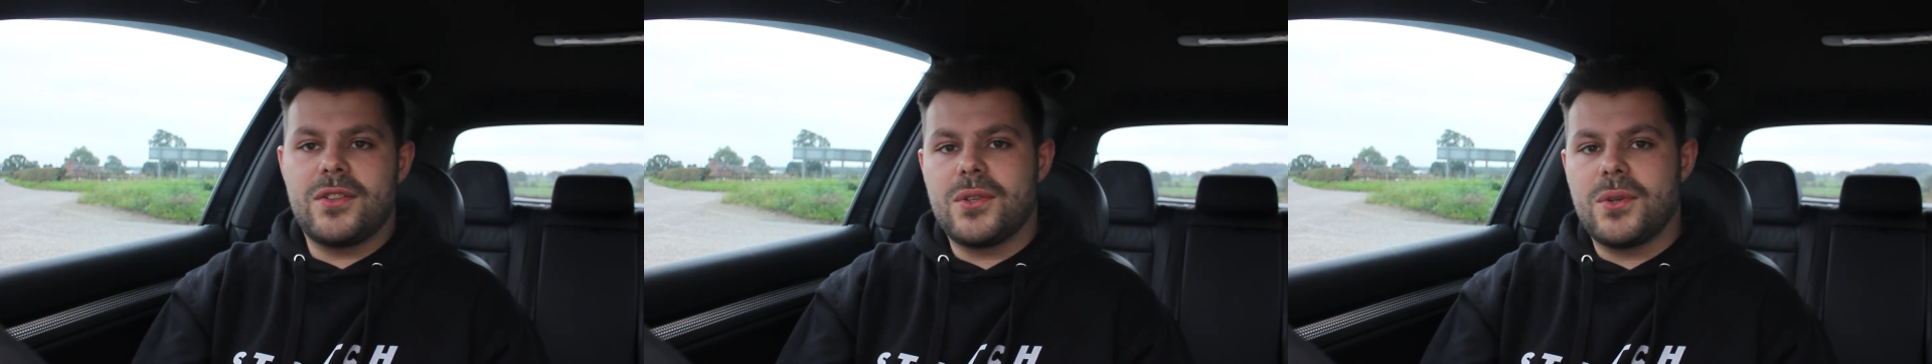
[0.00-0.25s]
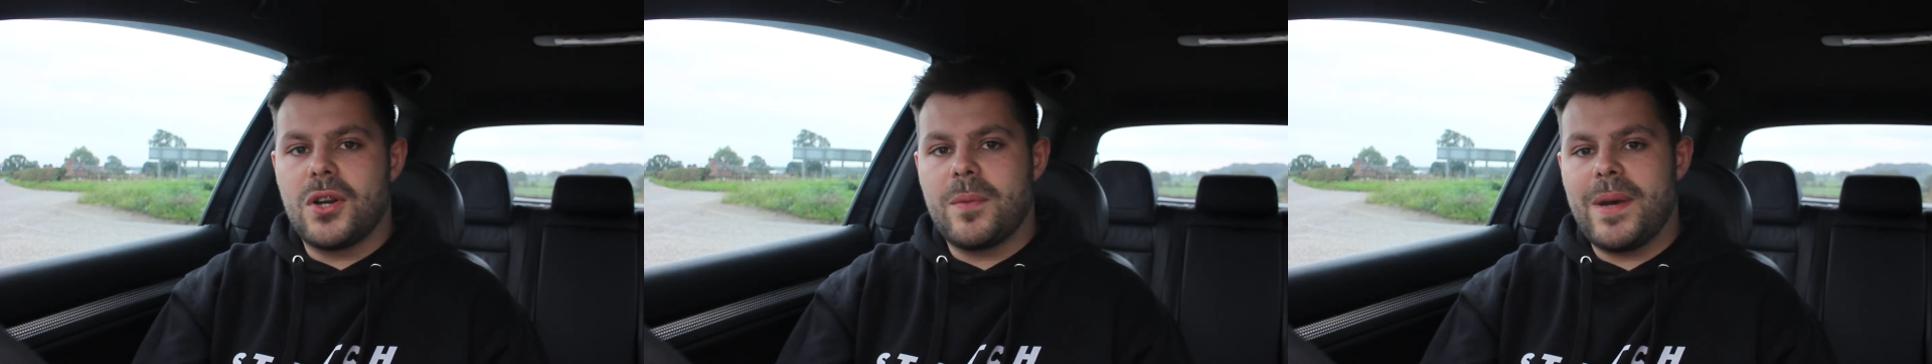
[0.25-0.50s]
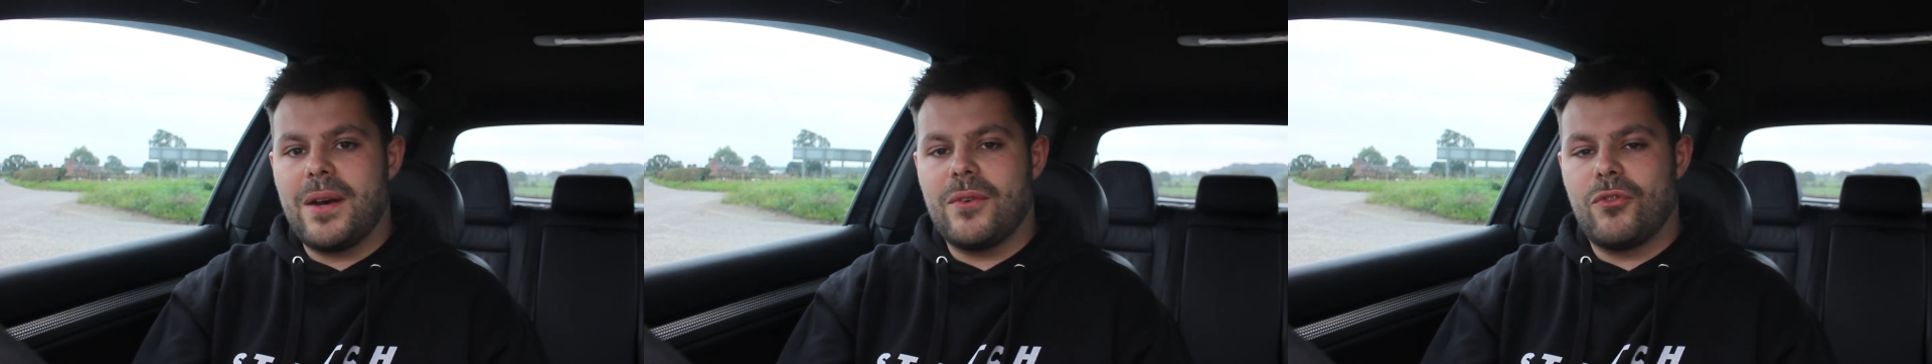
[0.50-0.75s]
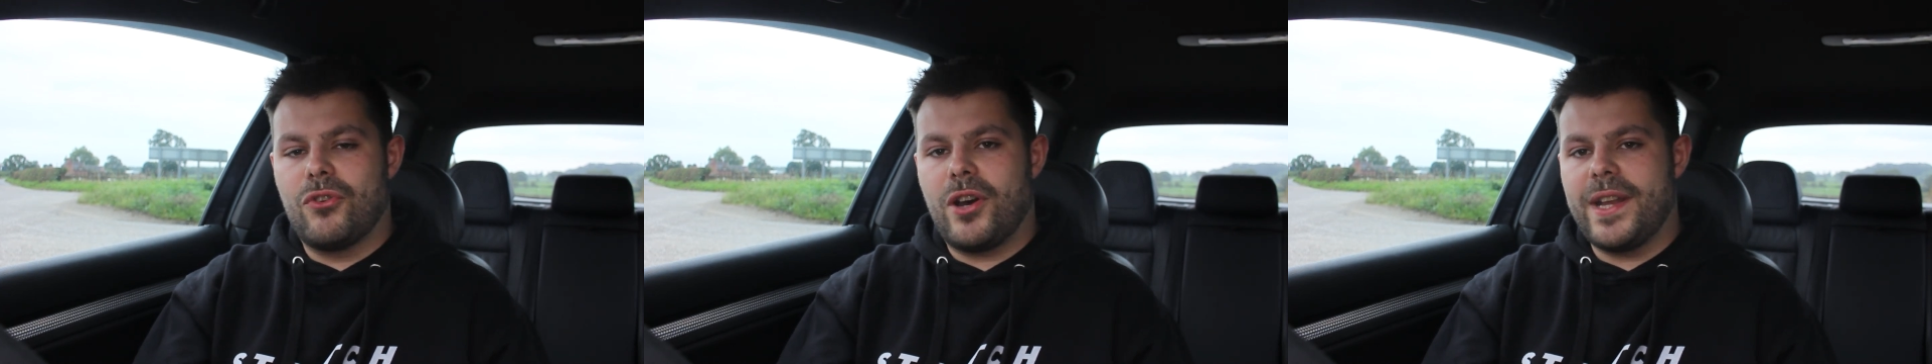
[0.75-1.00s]
to talk about
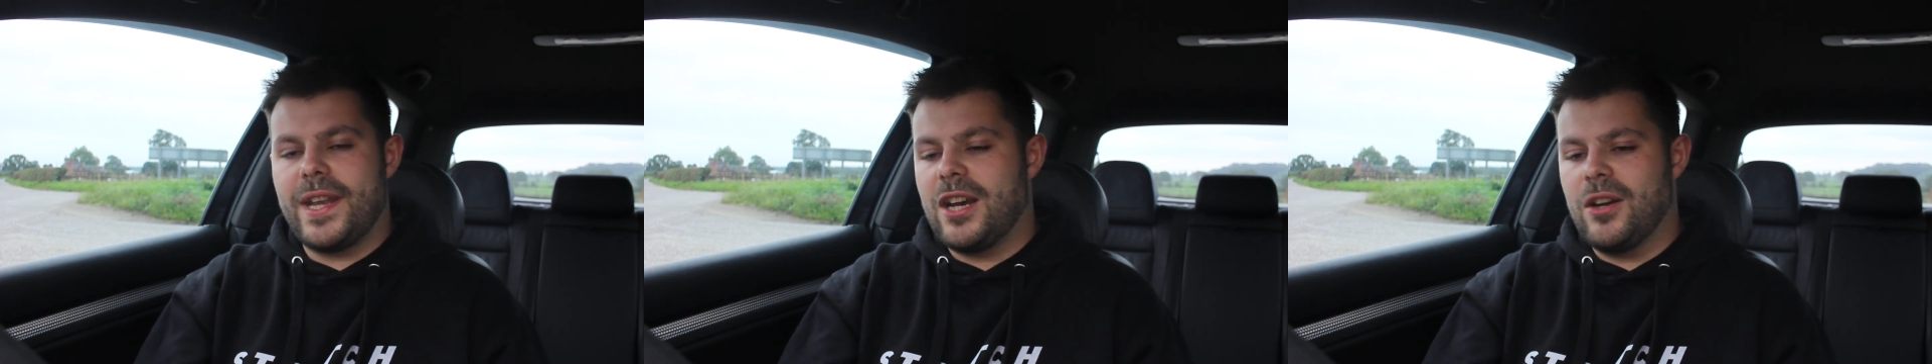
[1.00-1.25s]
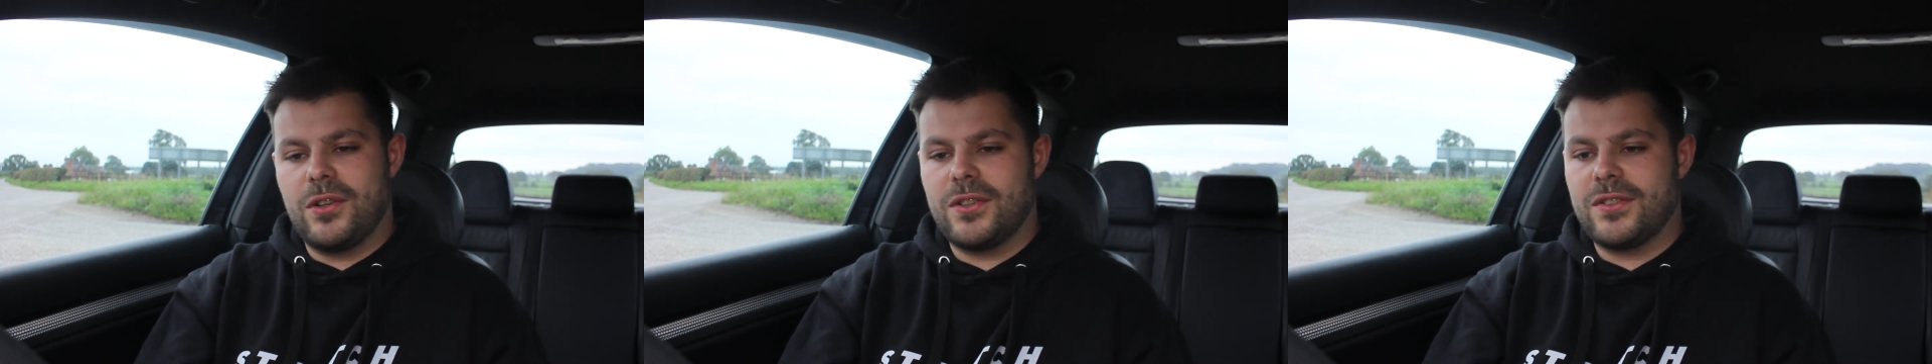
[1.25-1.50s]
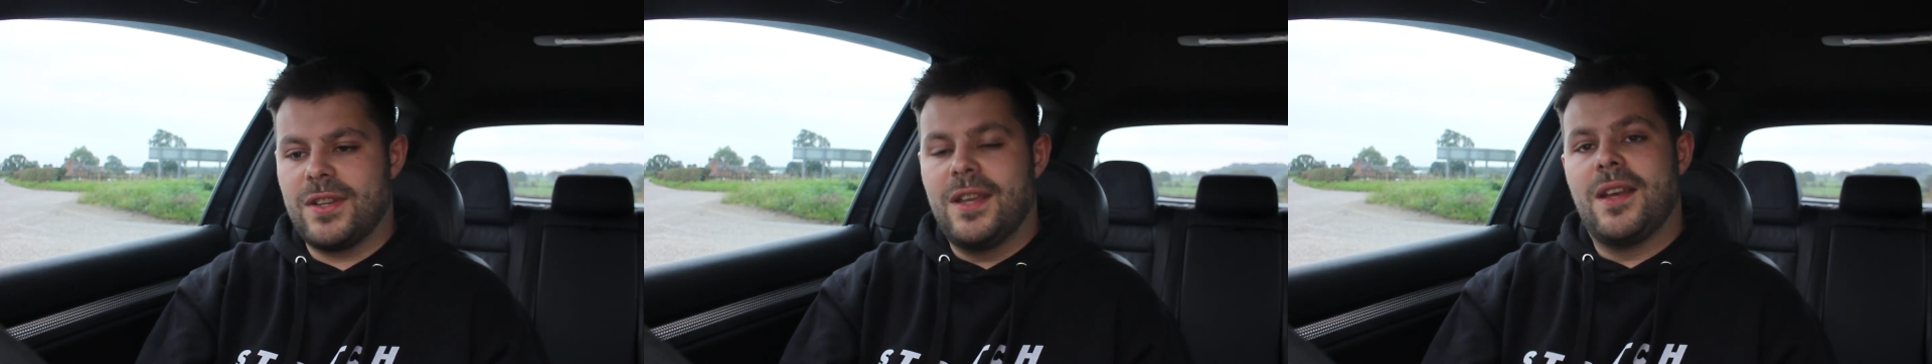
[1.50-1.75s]
right now because,